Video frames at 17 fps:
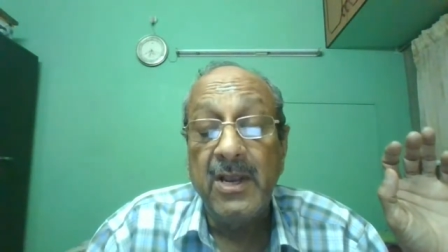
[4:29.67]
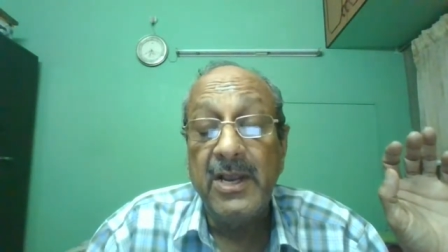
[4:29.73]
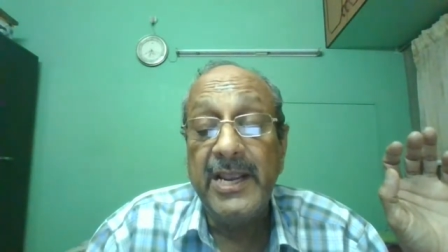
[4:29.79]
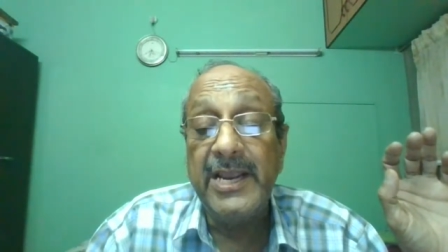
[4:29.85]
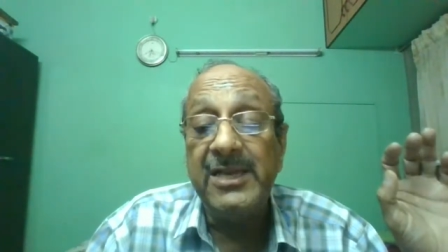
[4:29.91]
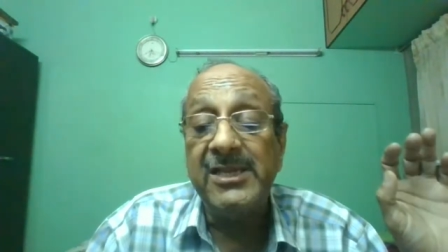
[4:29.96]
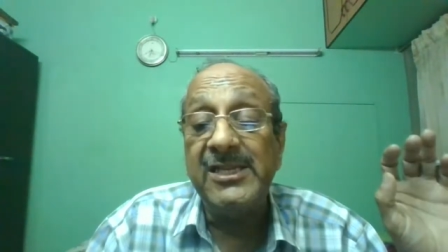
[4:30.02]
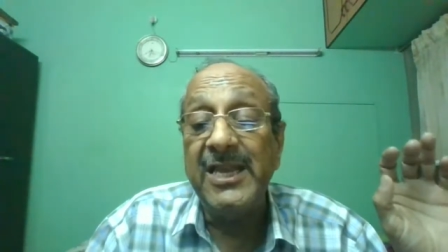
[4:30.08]

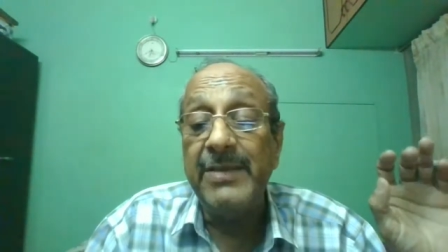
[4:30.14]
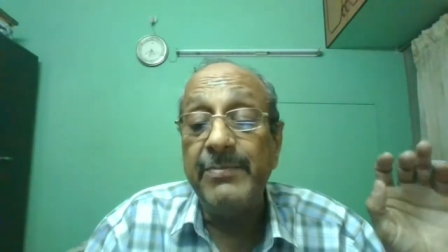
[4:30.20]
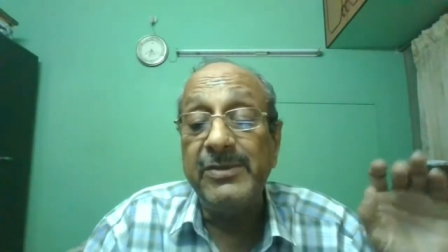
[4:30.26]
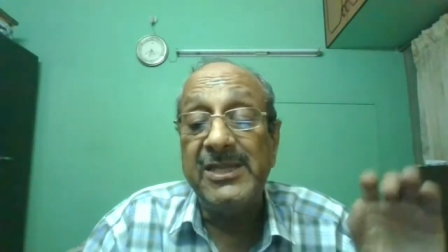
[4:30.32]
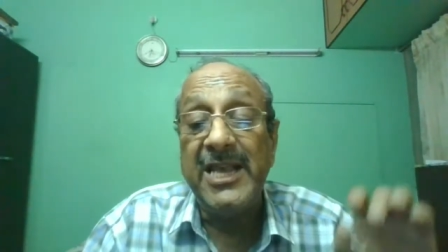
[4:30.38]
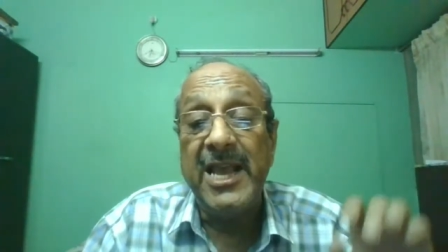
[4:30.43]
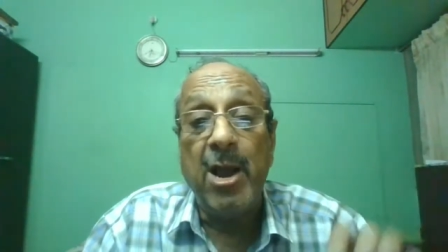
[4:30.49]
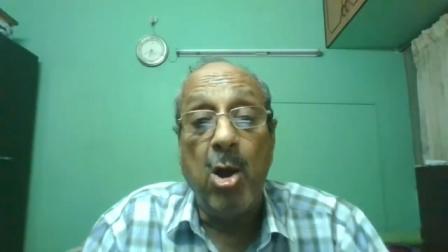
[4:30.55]
It
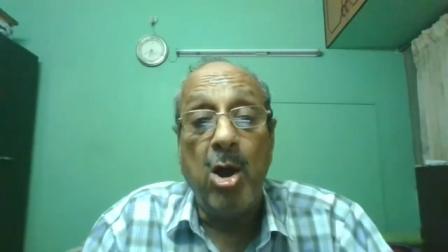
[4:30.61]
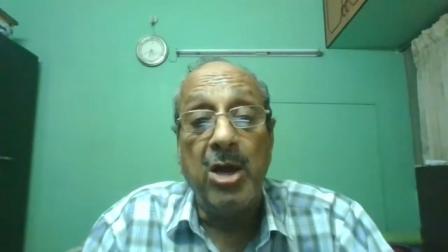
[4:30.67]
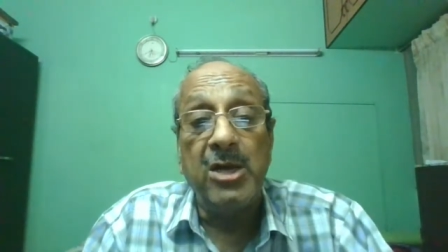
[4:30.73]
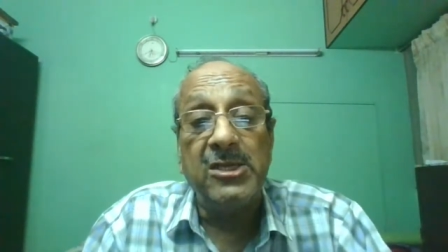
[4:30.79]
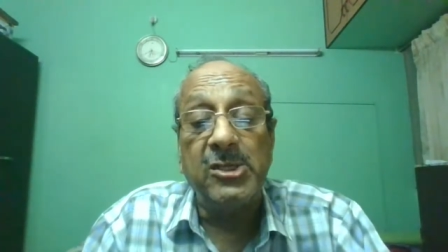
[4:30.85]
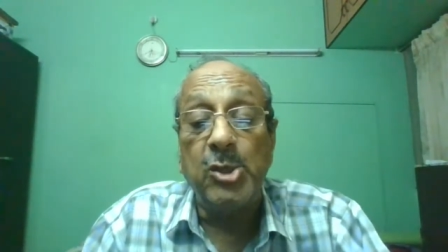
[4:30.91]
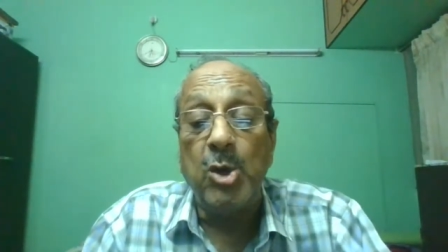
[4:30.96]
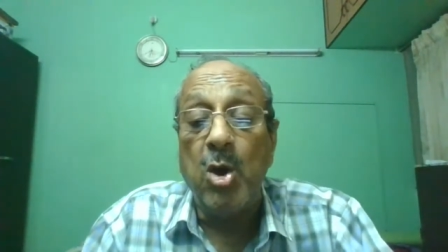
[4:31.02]
seems they
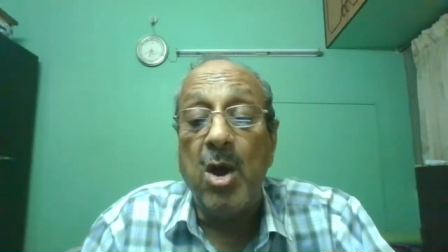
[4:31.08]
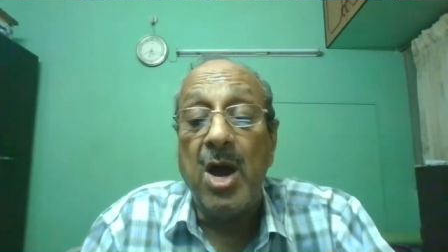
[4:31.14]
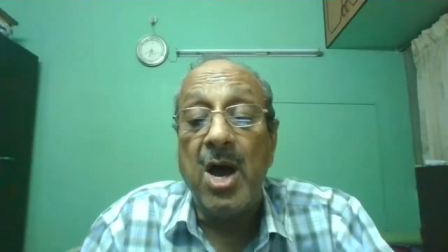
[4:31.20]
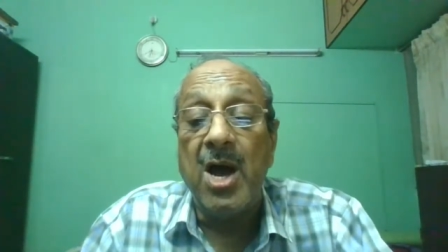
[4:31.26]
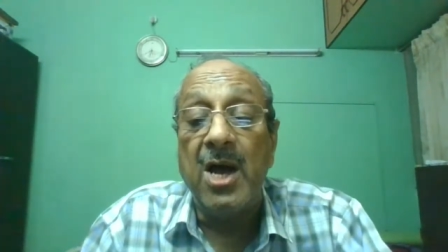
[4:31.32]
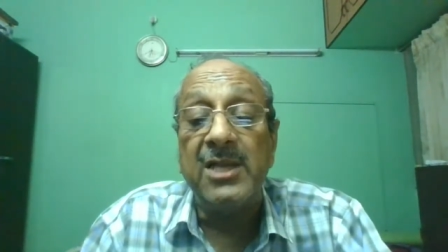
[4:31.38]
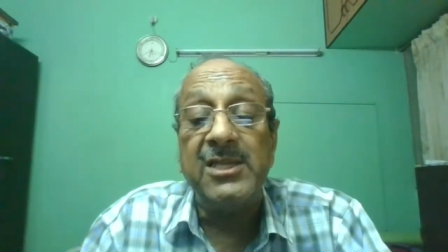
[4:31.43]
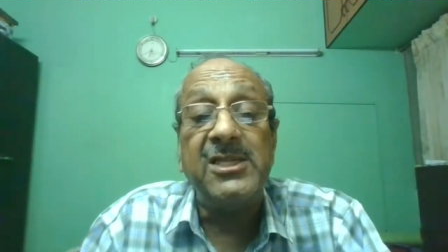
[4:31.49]
also
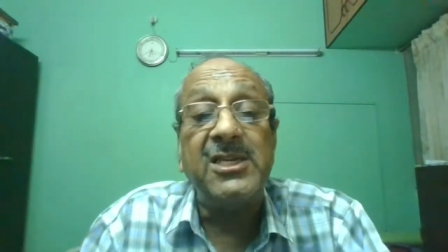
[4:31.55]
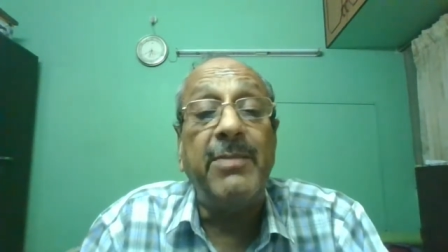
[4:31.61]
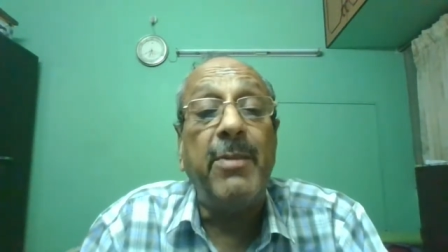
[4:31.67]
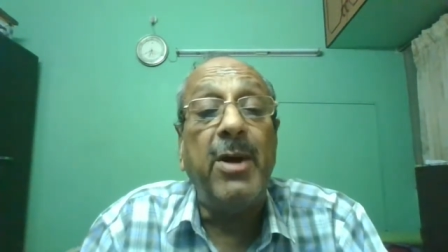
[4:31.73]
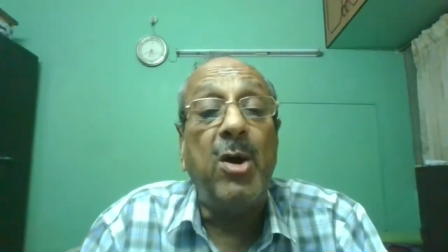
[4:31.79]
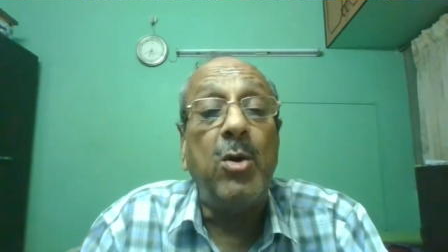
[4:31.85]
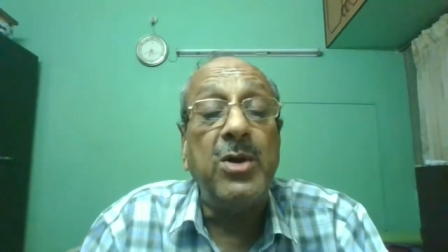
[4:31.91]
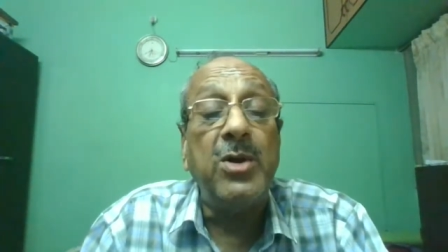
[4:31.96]
asked
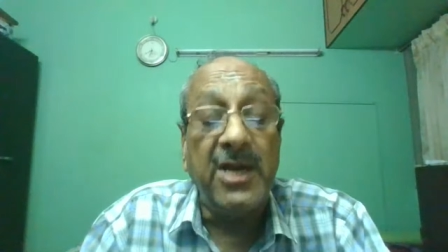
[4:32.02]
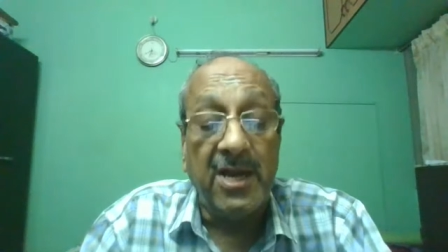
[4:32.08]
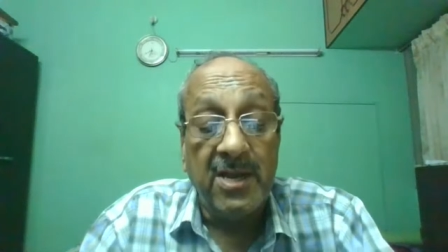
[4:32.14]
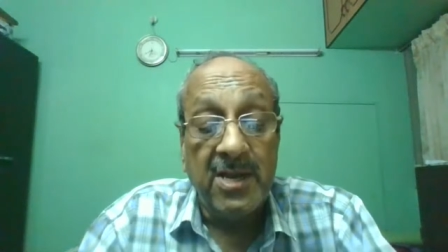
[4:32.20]
about